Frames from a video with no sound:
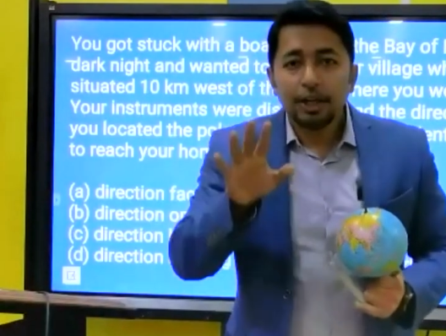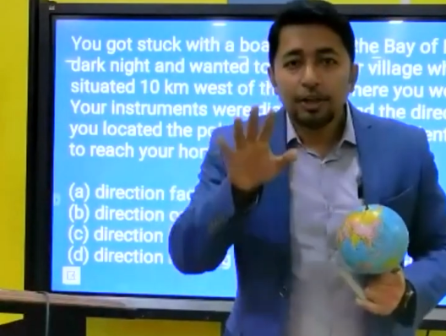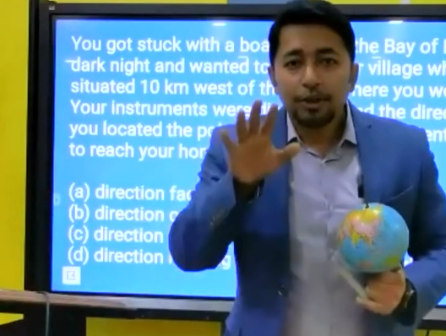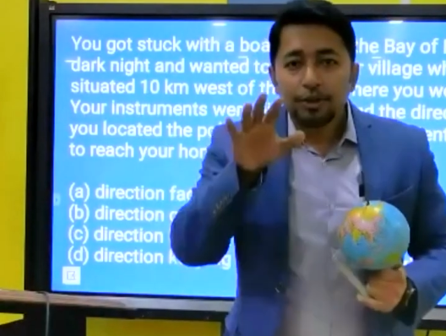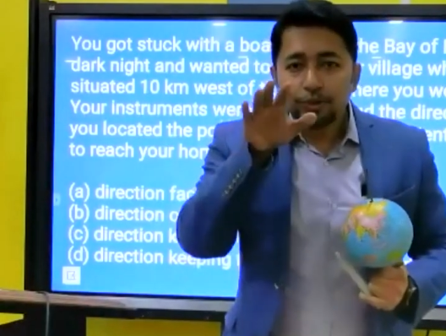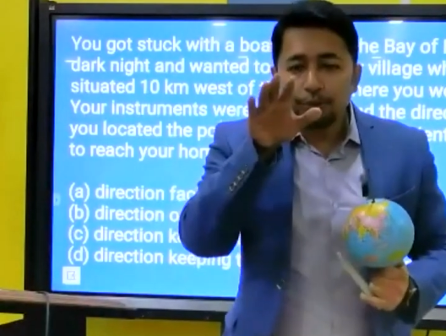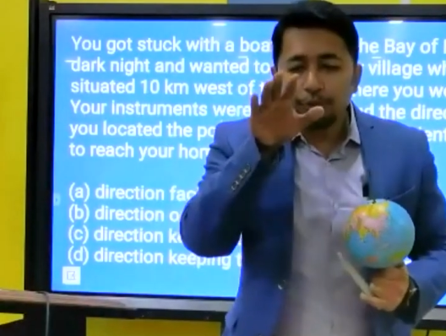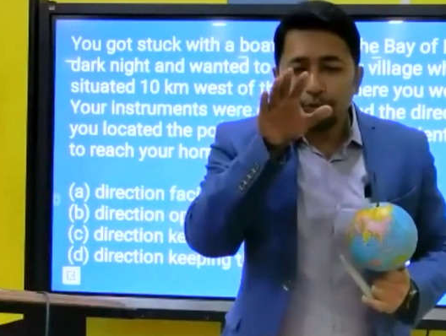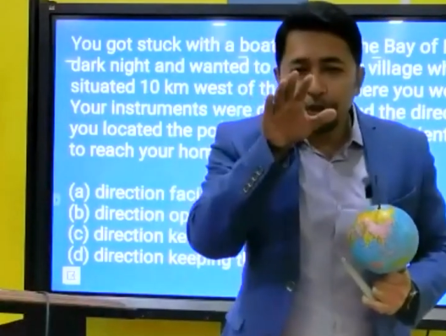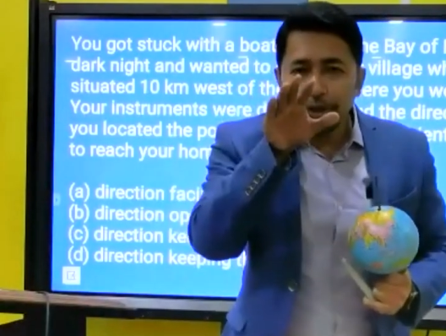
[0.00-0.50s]

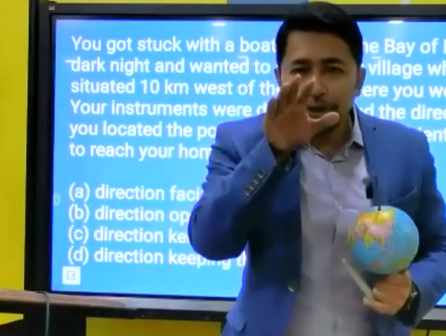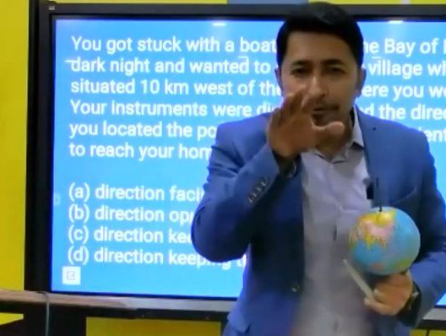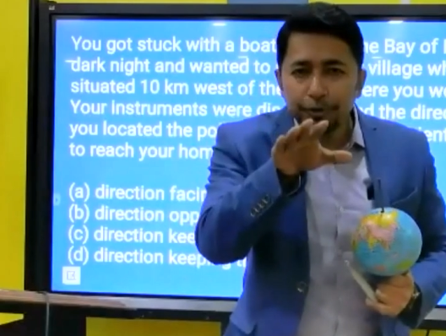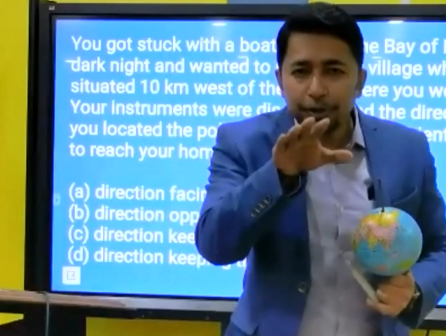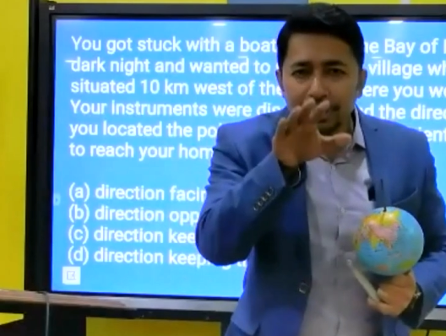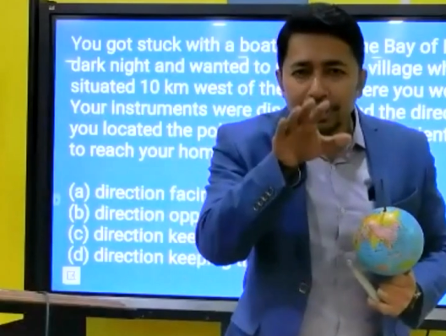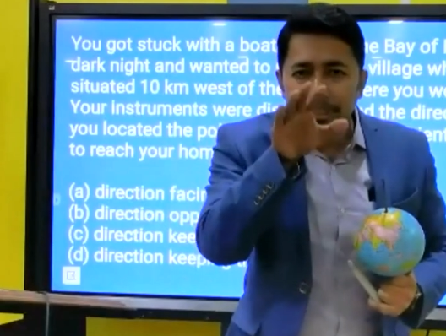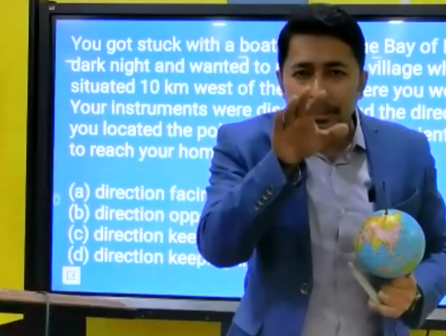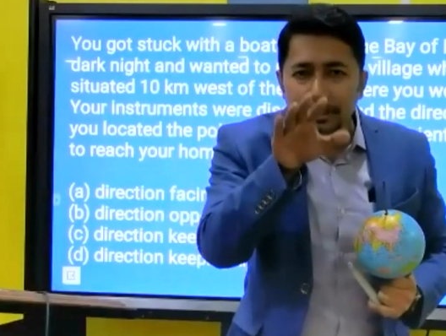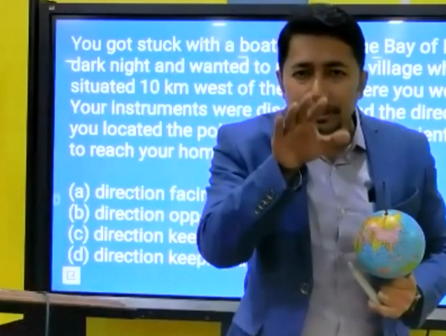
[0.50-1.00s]
So if
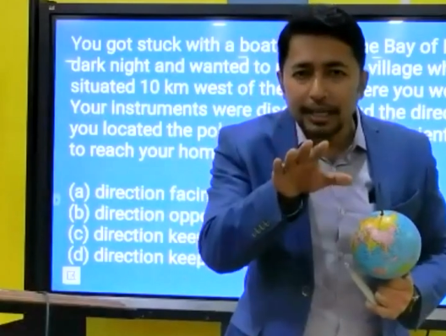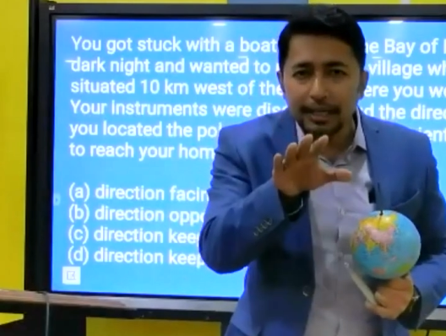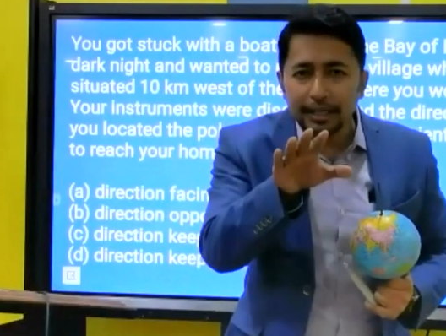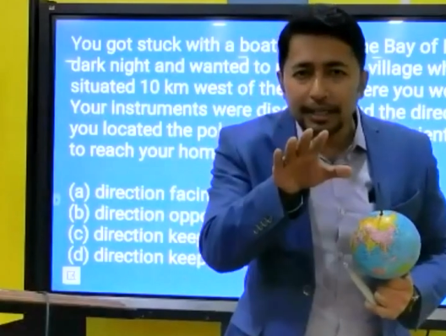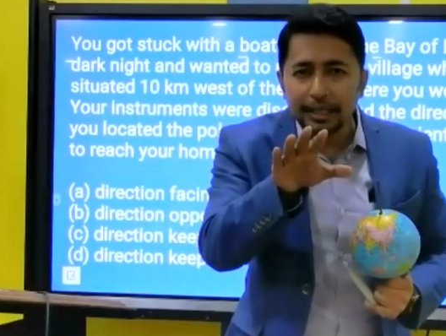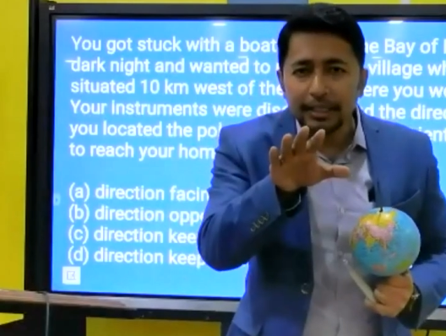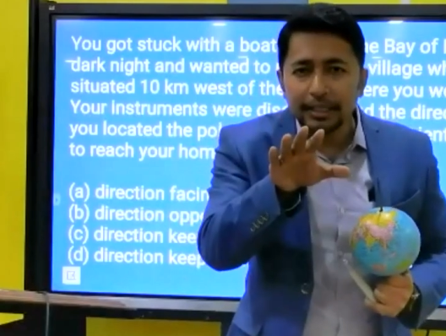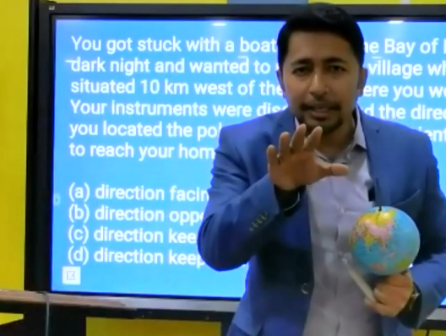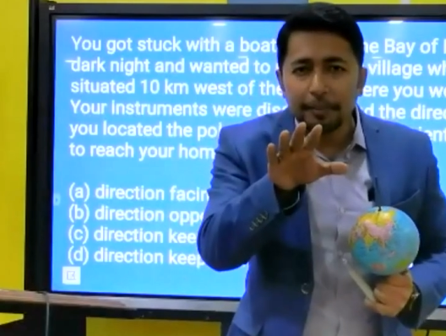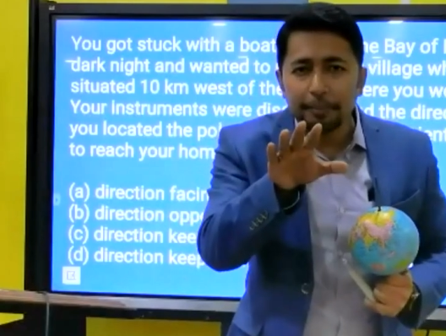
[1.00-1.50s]
you are
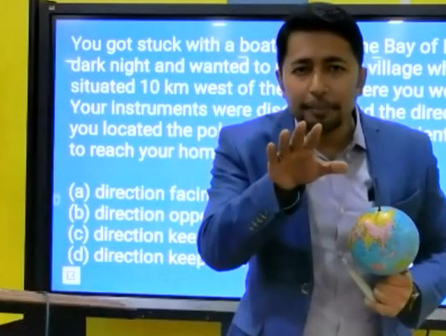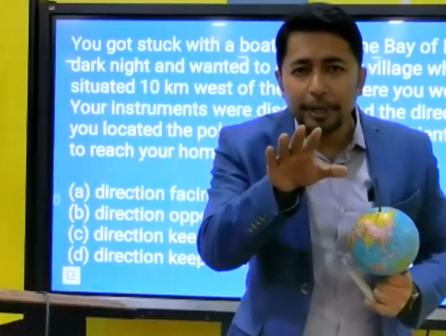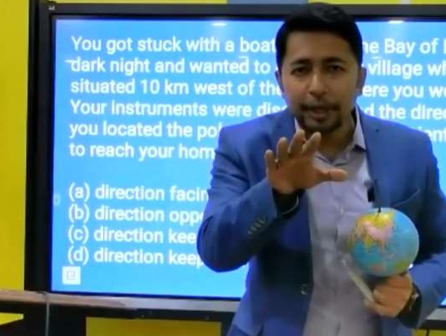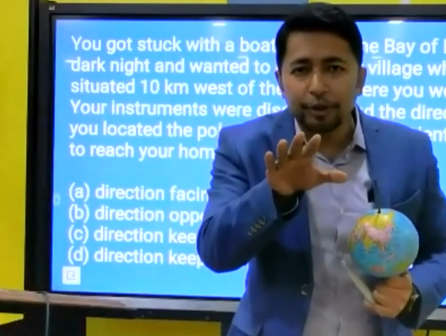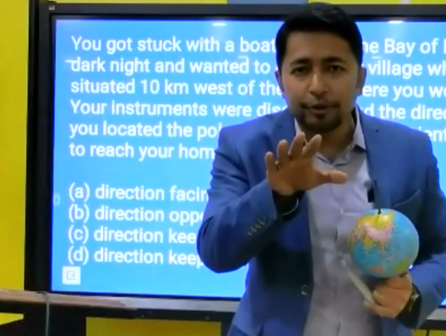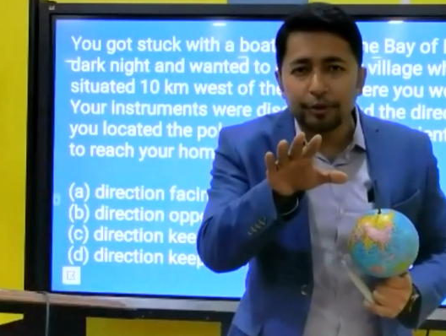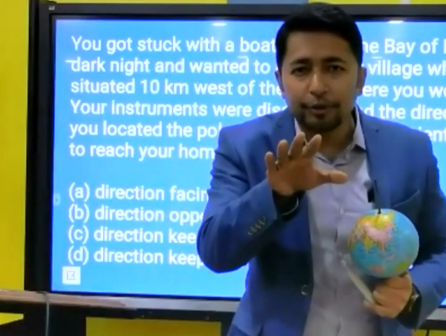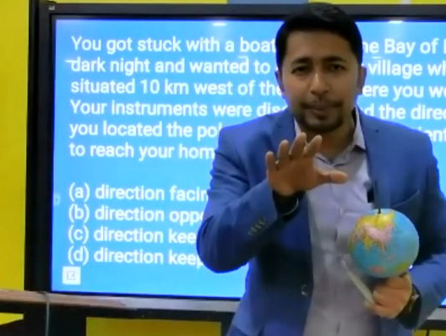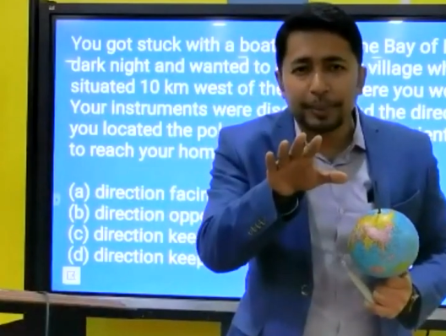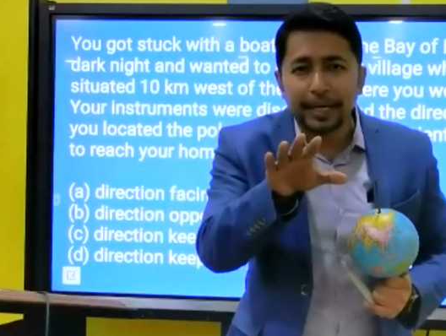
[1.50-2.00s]
stuck in the Bay
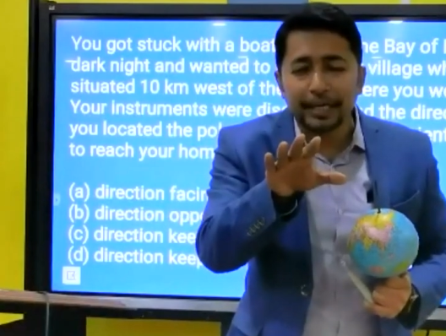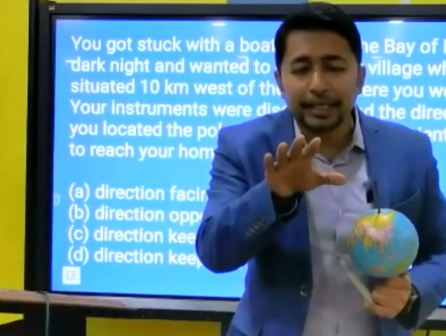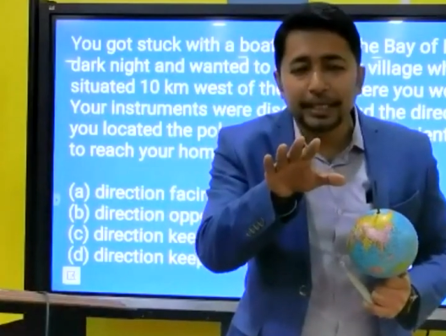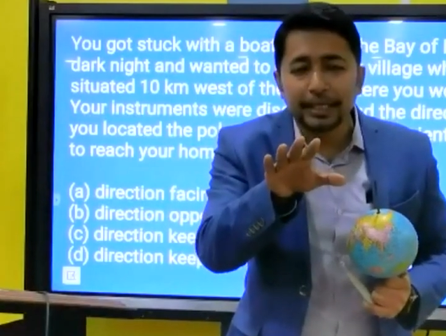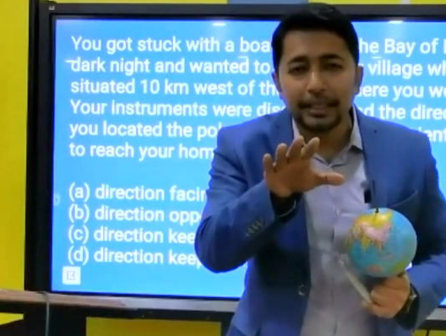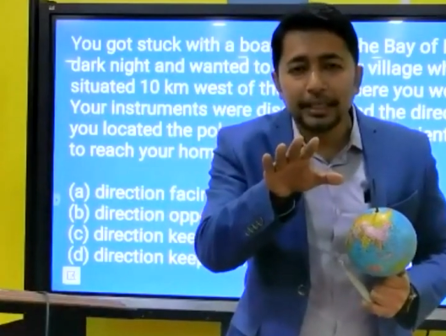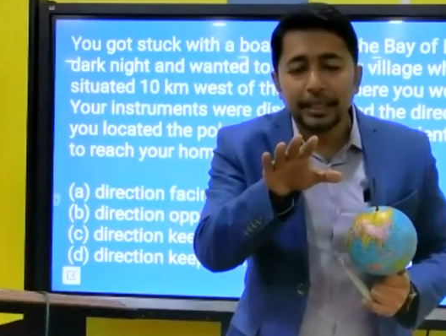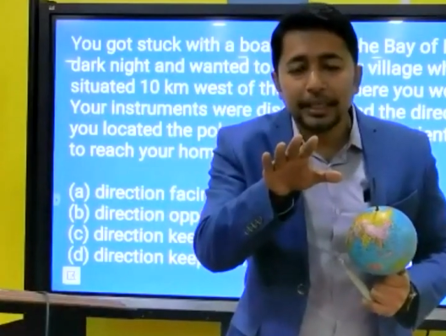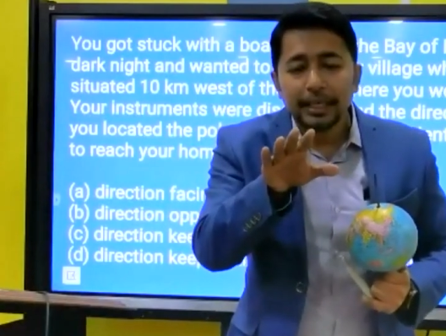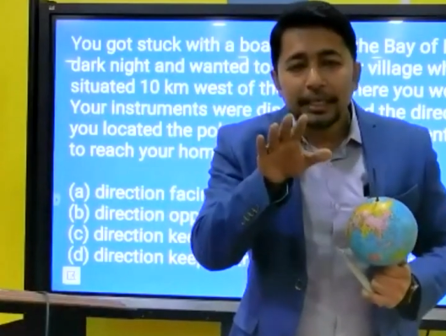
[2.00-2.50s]
of
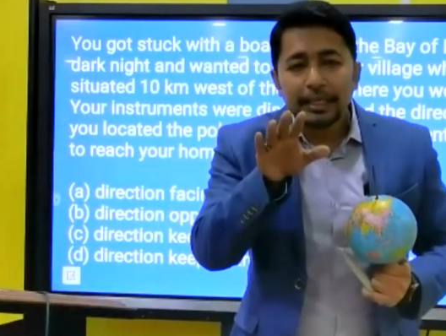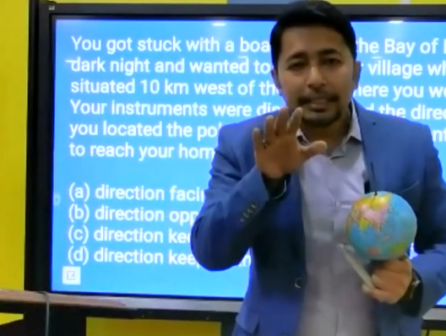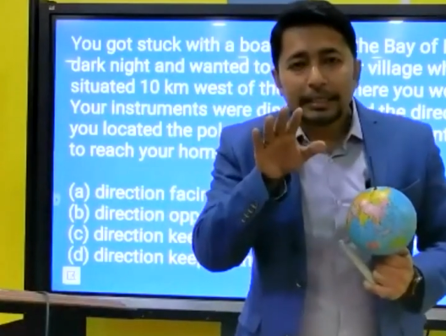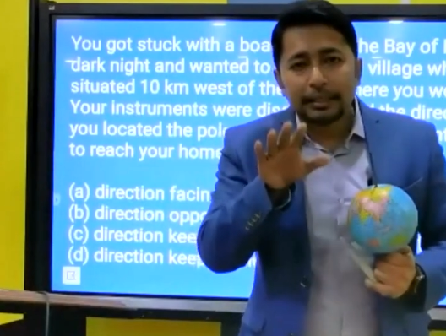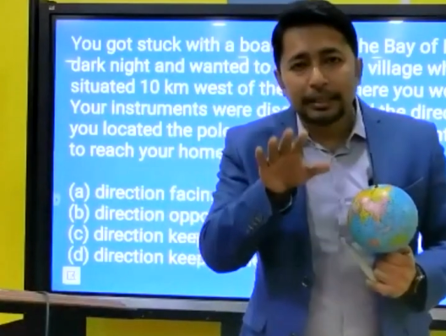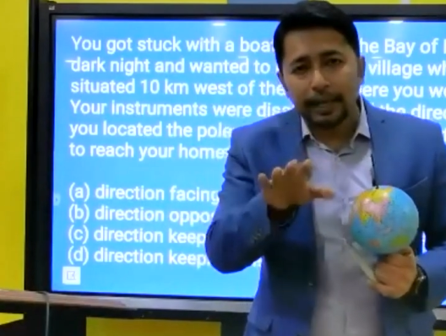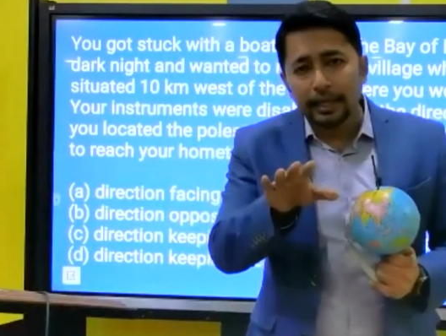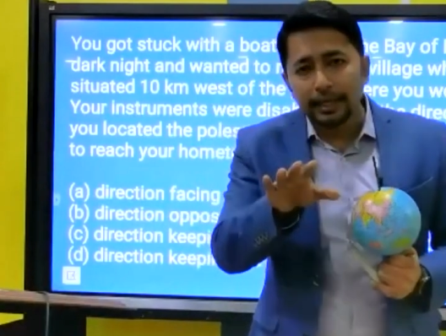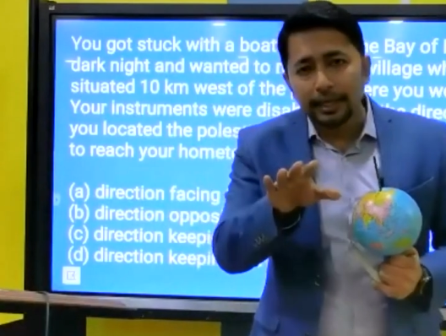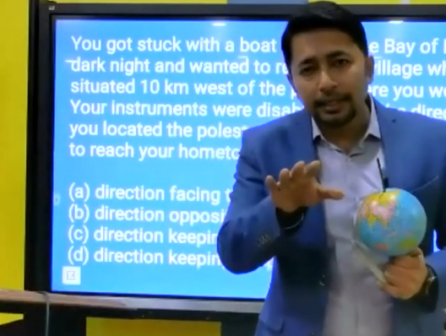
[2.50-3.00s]
Bengal,
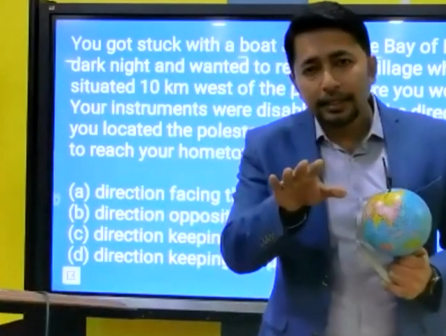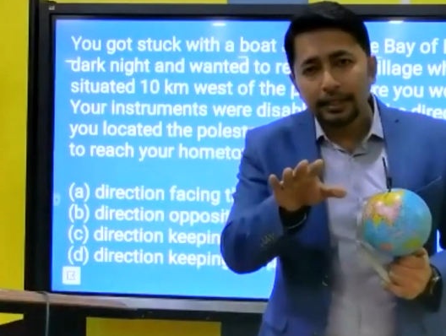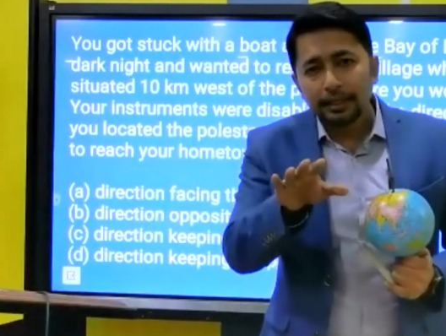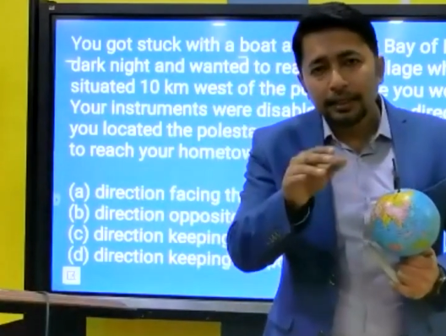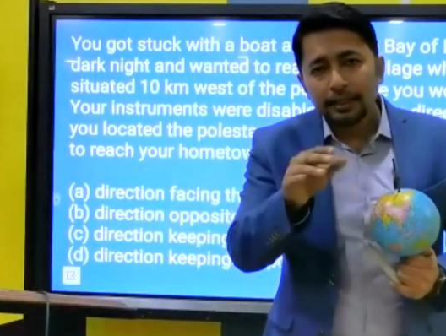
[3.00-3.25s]
then